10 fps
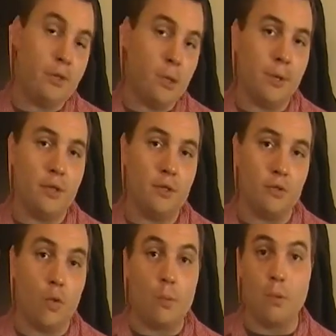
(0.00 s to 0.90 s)
in some
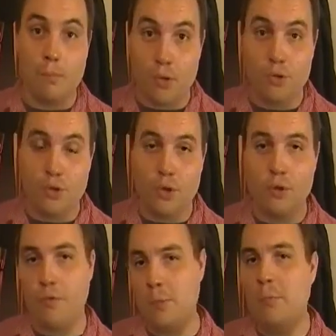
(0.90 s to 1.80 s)
cases, corporate
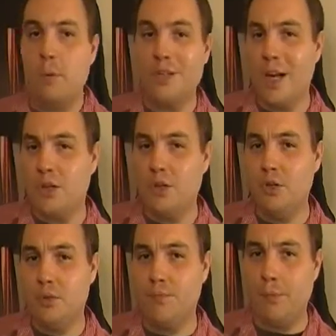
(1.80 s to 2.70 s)
personhood, a form of
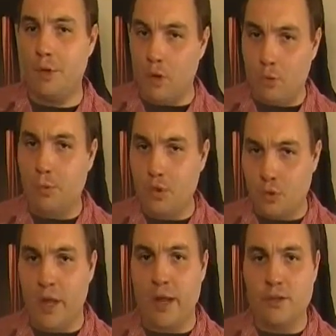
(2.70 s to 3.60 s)
protectionism from their own
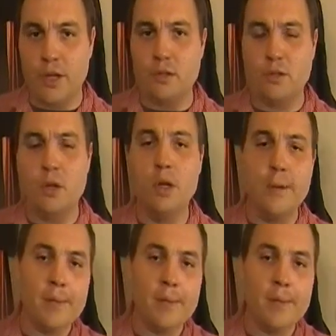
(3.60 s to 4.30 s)
personal assets.